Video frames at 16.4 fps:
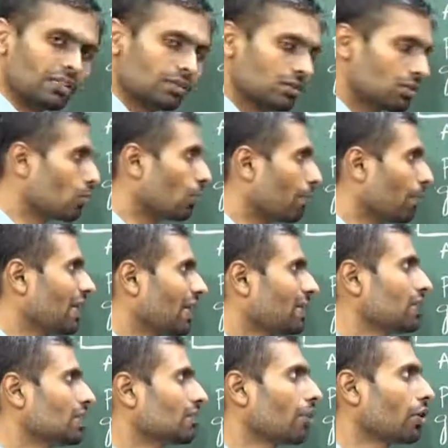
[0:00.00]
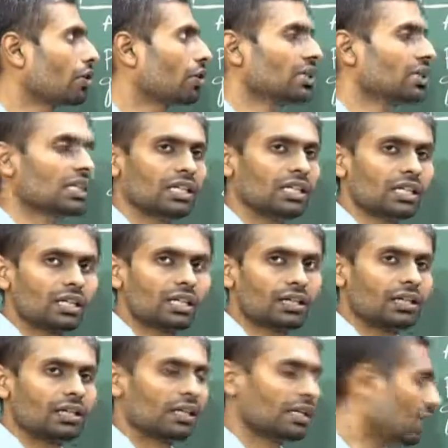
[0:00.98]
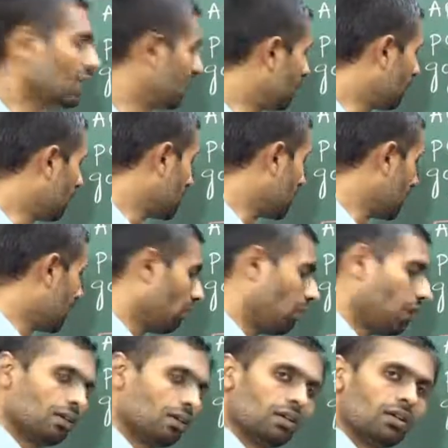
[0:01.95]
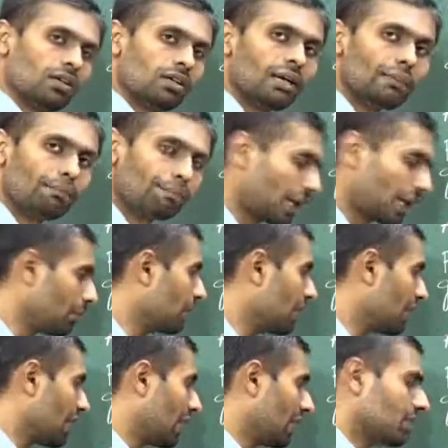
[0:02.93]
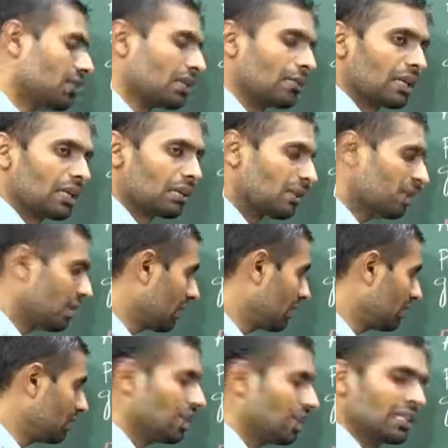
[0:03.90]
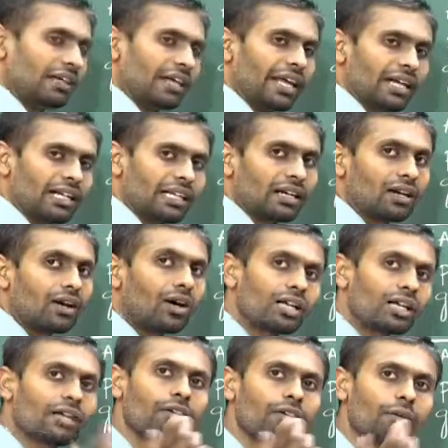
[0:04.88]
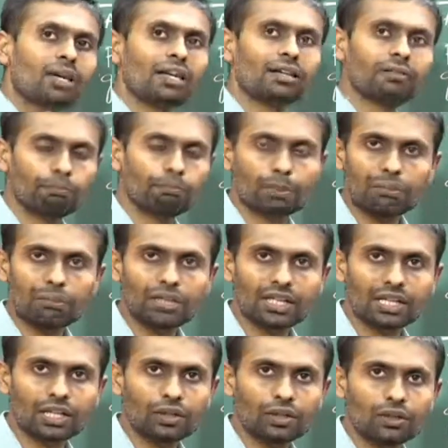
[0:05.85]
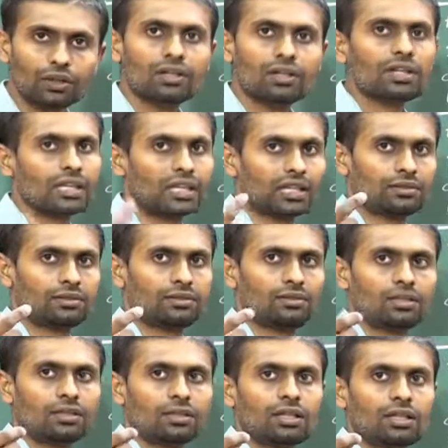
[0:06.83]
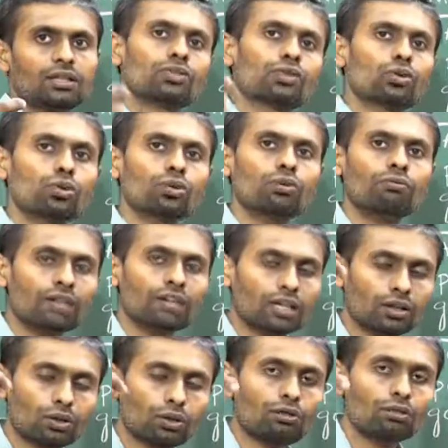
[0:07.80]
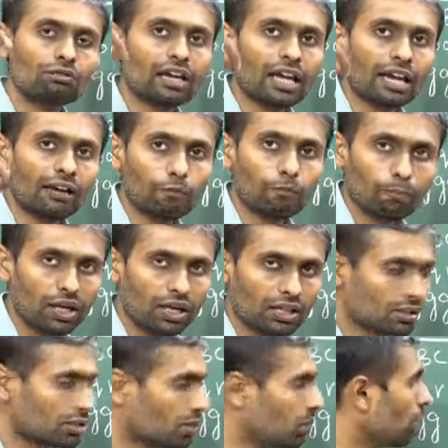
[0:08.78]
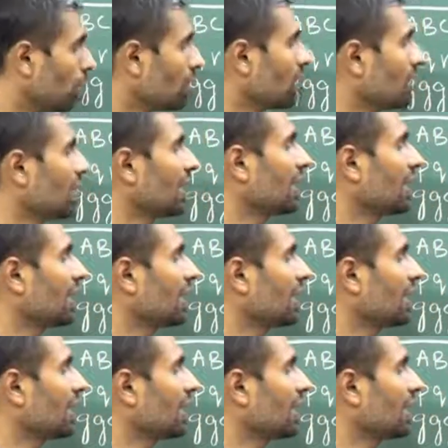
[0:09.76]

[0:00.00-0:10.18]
means to make this foreign key here, it must be what? A primary key in some table. That is in the director. Already we made primary key, no? Yes. The rule we have passed. Only